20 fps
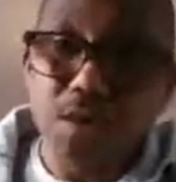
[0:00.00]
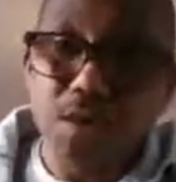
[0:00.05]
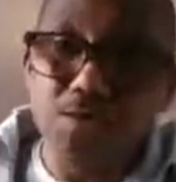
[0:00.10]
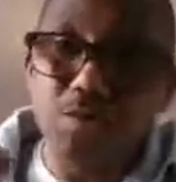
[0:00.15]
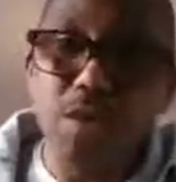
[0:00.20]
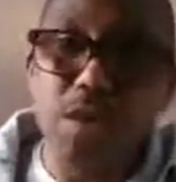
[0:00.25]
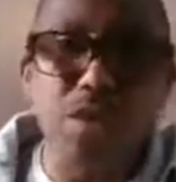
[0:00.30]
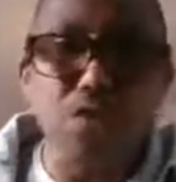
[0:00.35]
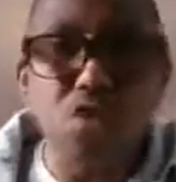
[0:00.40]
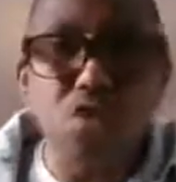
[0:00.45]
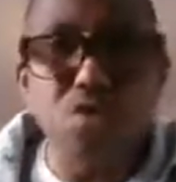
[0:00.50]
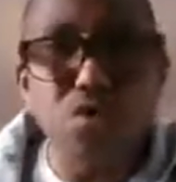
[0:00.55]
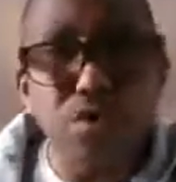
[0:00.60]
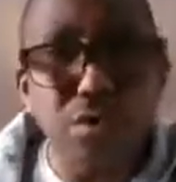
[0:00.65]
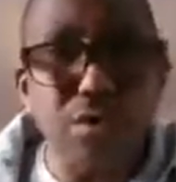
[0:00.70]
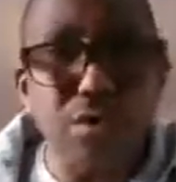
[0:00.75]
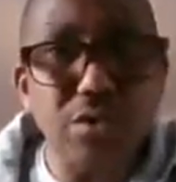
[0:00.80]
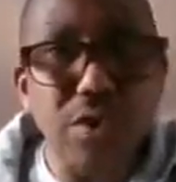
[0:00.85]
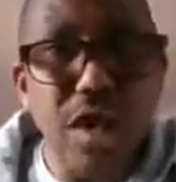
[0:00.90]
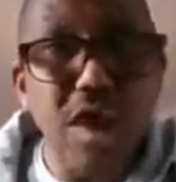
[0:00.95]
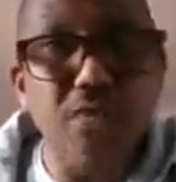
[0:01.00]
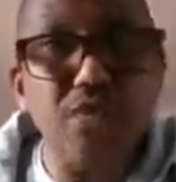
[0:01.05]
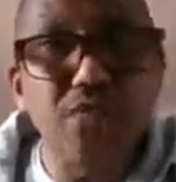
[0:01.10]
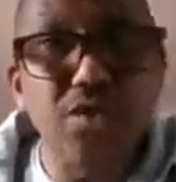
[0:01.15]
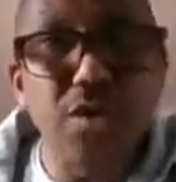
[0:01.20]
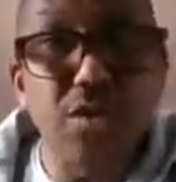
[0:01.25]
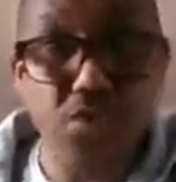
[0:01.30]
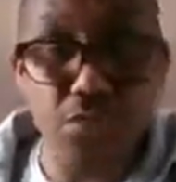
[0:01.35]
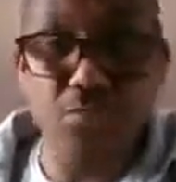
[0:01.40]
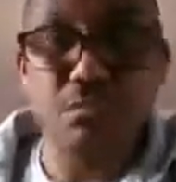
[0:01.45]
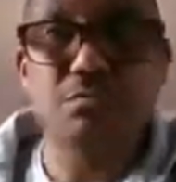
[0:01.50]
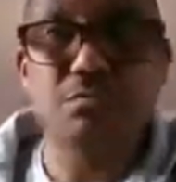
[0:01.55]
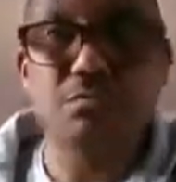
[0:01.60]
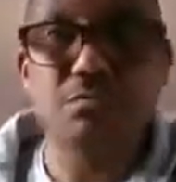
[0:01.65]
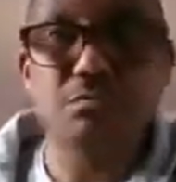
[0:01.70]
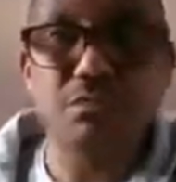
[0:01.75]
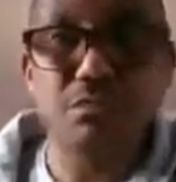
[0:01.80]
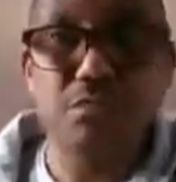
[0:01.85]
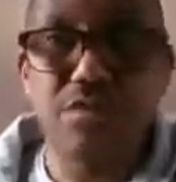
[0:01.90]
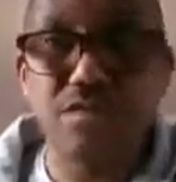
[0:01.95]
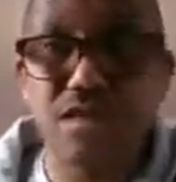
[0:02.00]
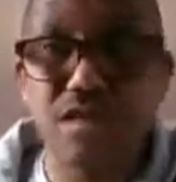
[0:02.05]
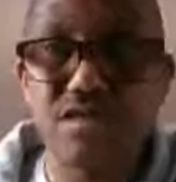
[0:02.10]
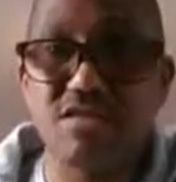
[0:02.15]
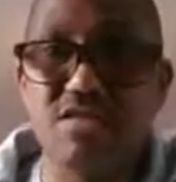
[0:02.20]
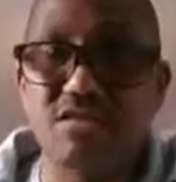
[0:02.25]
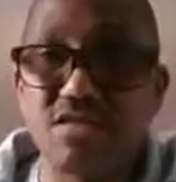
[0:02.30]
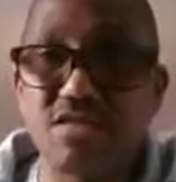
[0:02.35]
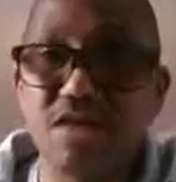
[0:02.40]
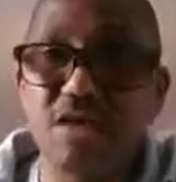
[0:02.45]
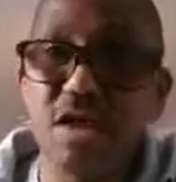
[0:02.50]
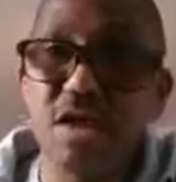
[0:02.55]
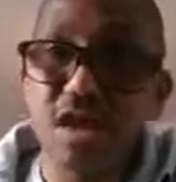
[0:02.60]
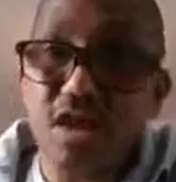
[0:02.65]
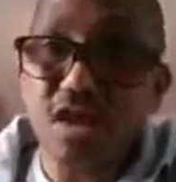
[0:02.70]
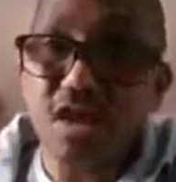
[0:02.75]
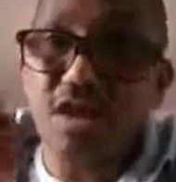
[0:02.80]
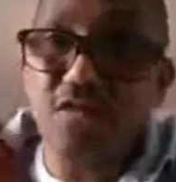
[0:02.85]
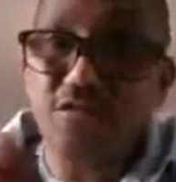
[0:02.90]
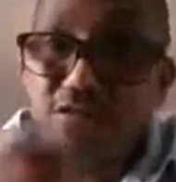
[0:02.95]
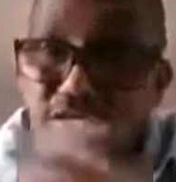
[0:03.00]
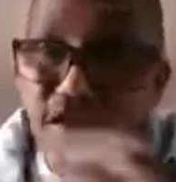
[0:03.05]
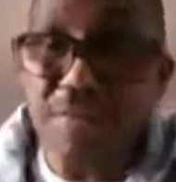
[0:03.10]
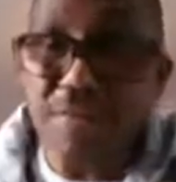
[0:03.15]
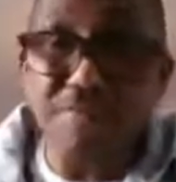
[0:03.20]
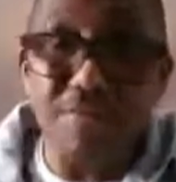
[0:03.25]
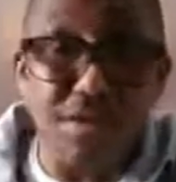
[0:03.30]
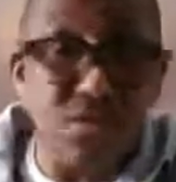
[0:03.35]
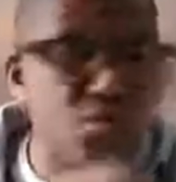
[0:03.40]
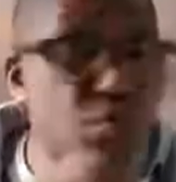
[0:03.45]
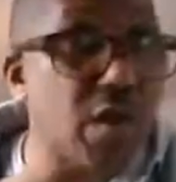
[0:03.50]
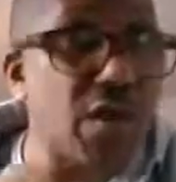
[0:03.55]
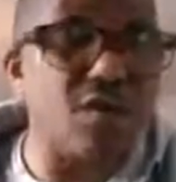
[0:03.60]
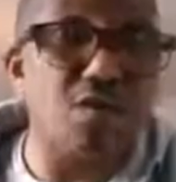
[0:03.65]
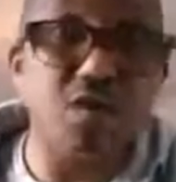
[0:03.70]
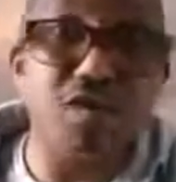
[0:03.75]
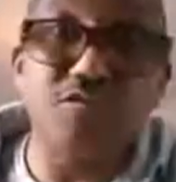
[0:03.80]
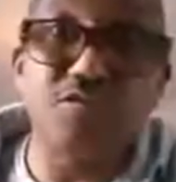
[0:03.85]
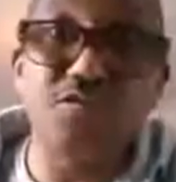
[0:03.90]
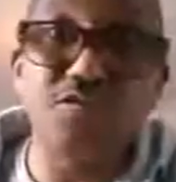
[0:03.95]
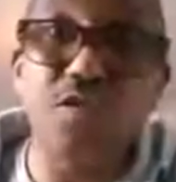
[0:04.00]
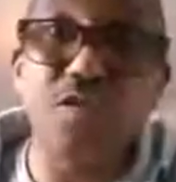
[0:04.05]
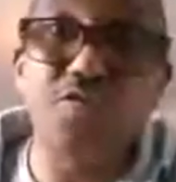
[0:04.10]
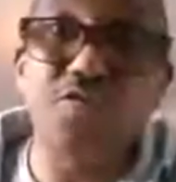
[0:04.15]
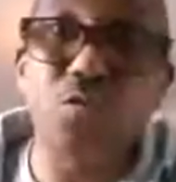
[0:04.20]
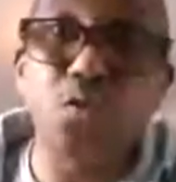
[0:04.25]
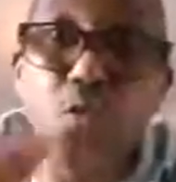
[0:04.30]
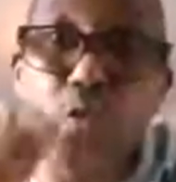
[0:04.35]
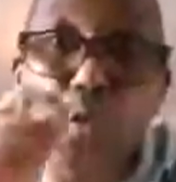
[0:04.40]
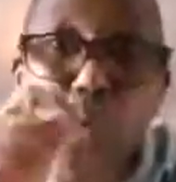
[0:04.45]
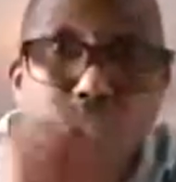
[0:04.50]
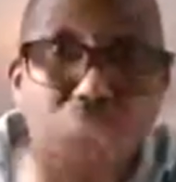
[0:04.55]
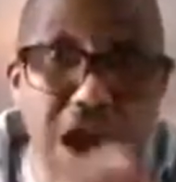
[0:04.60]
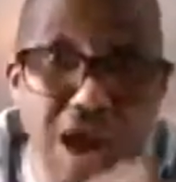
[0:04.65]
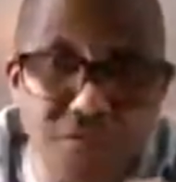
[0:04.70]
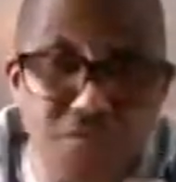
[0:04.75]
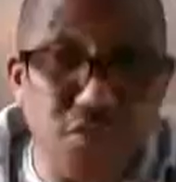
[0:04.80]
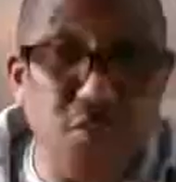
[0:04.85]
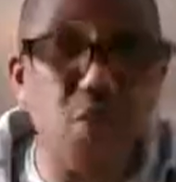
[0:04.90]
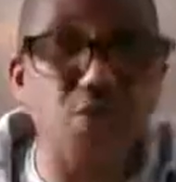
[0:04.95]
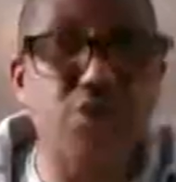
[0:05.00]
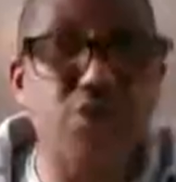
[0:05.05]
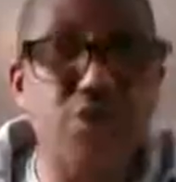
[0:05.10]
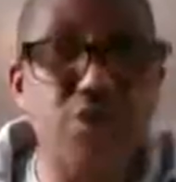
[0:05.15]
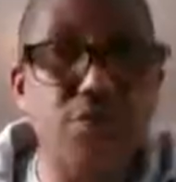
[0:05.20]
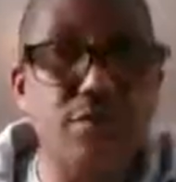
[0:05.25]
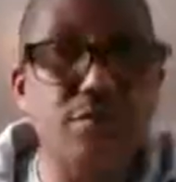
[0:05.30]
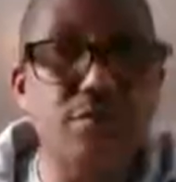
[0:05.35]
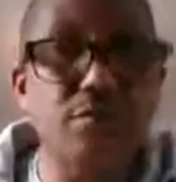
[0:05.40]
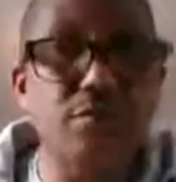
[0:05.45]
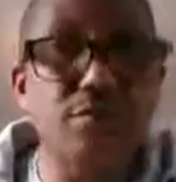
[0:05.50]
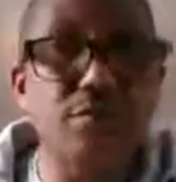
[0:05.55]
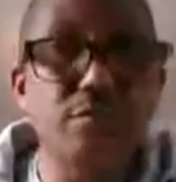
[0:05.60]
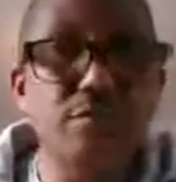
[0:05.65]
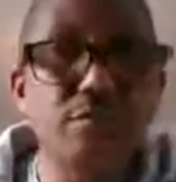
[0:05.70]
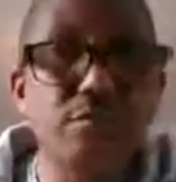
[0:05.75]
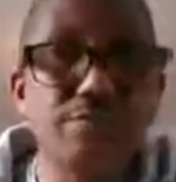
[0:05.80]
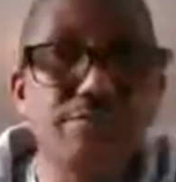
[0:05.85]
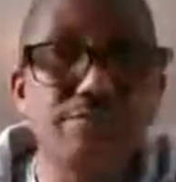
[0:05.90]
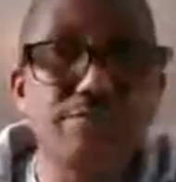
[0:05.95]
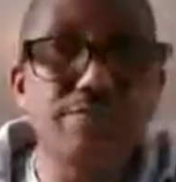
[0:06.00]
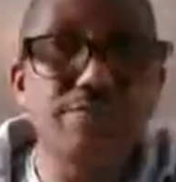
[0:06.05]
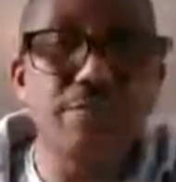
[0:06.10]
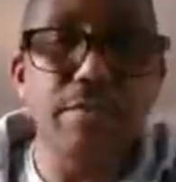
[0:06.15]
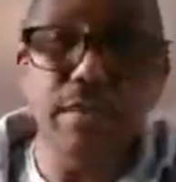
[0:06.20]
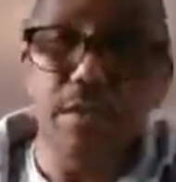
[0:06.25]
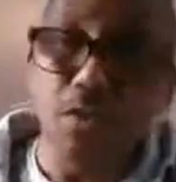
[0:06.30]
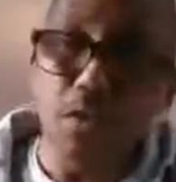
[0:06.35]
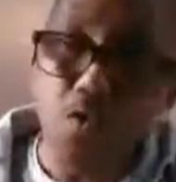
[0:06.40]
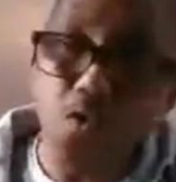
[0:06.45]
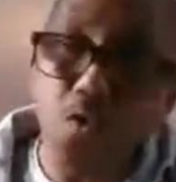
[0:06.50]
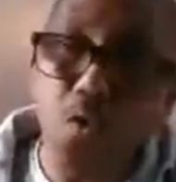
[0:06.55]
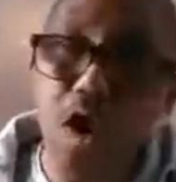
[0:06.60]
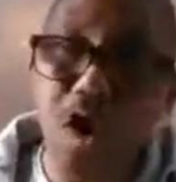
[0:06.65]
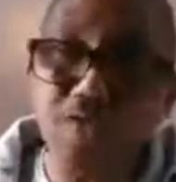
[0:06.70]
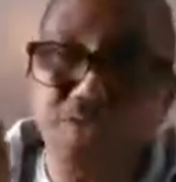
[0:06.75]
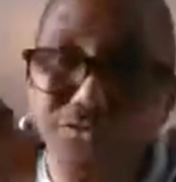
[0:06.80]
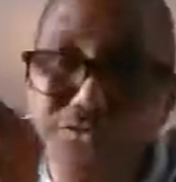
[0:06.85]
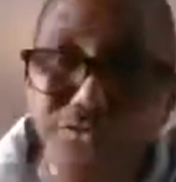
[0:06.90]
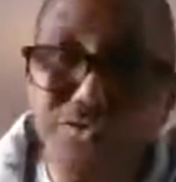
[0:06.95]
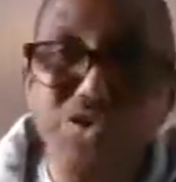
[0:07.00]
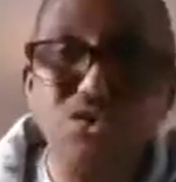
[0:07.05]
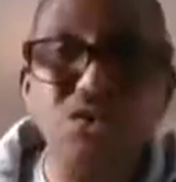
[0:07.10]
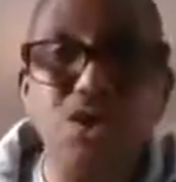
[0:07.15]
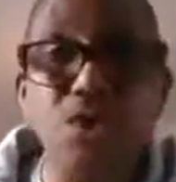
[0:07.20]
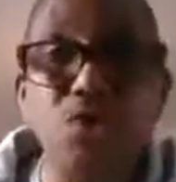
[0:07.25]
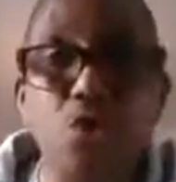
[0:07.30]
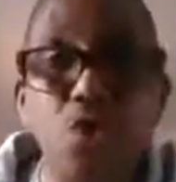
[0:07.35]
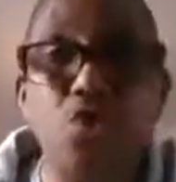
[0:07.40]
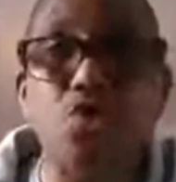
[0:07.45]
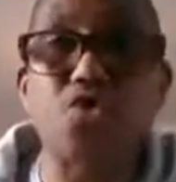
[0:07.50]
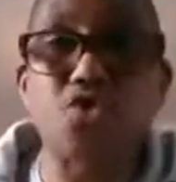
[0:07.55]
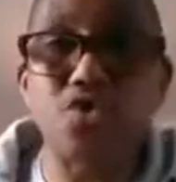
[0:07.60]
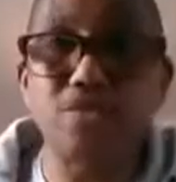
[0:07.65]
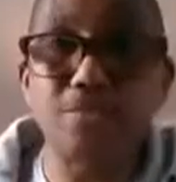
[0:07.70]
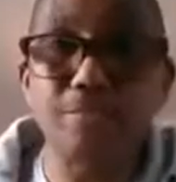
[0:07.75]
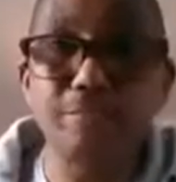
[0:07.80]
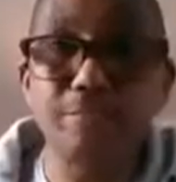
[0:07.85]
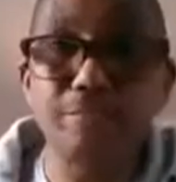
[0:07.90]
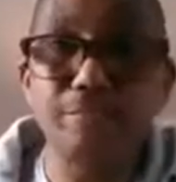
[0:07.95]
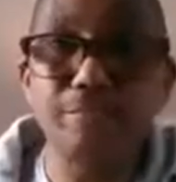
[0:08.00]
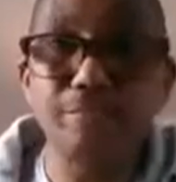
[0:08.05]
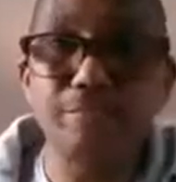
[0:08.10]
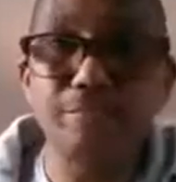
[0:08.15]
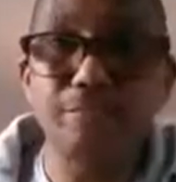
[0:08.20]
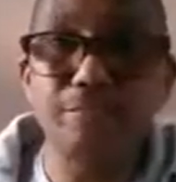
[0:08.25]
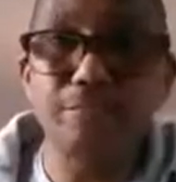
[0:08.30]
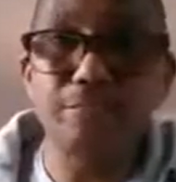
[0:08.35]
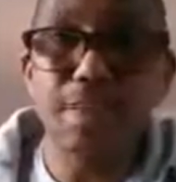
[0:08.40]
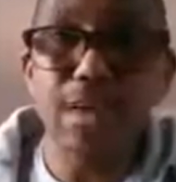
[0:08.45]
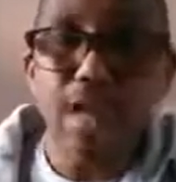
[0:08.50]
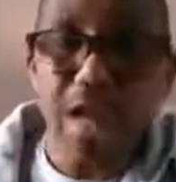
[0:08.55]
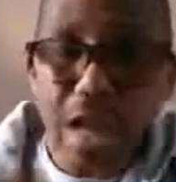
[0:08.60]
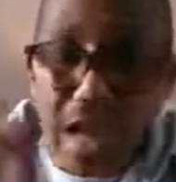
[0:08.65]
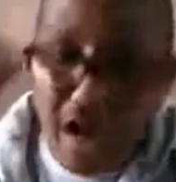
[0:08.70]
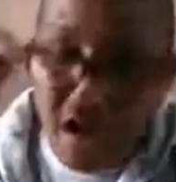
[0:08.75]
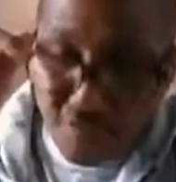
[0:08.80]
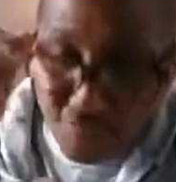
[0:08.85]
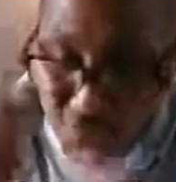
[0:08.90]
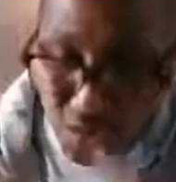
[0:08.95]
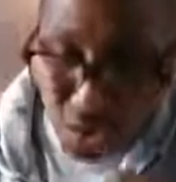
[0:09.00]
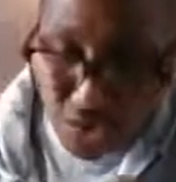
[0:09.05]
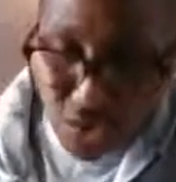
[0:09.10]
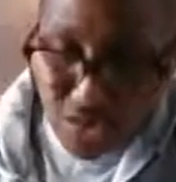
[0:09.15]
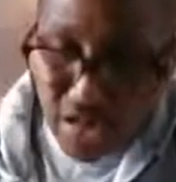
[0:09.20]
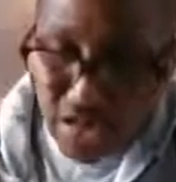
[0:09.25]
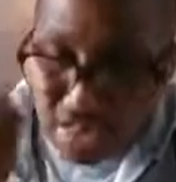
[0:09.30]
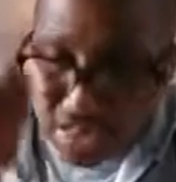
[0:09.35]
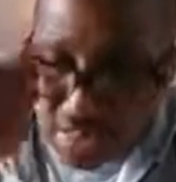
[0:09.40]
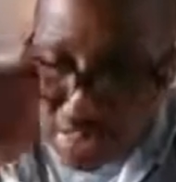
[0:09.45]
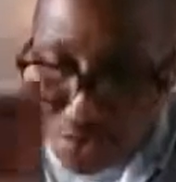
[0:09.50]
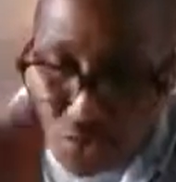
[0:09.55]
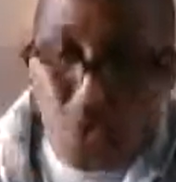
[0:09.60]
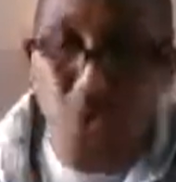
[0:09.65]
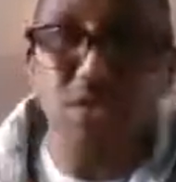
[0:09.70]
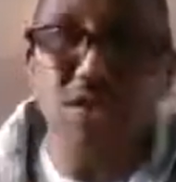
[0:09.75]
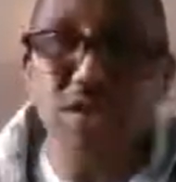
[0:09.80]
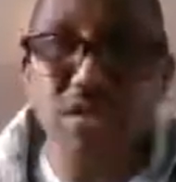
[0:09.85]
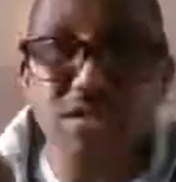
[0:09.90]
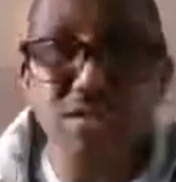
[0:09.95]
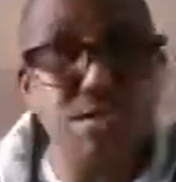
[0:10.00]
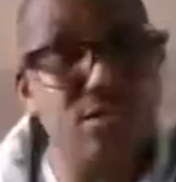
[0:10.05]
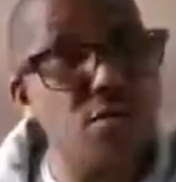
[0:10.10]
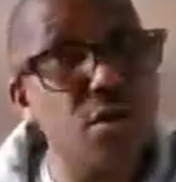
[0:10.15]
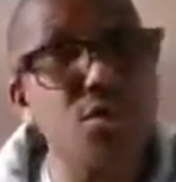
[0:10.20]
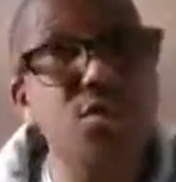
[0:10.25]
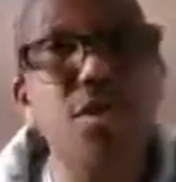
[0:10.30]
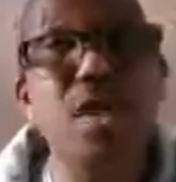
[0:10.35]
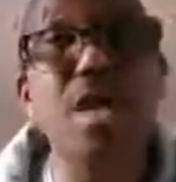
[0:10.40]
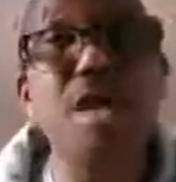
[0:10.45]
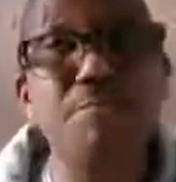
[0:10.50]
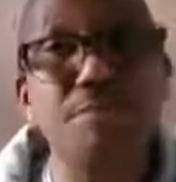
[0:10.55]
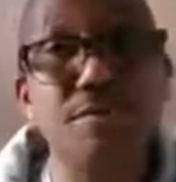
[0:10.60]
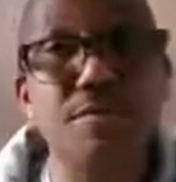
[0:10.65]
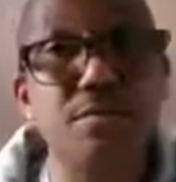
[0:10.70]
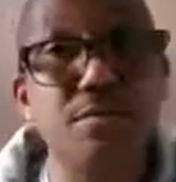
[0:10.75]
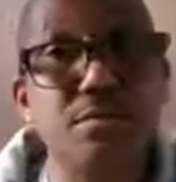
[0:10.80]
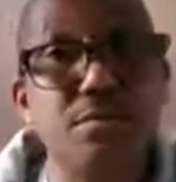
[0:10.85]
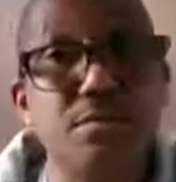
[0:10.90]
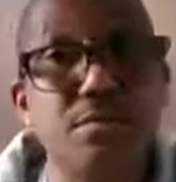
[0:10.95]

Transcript: We could not have known this if Gambians were not involved, who have concern, who have trust in us, have concern, they look, this is going to happen.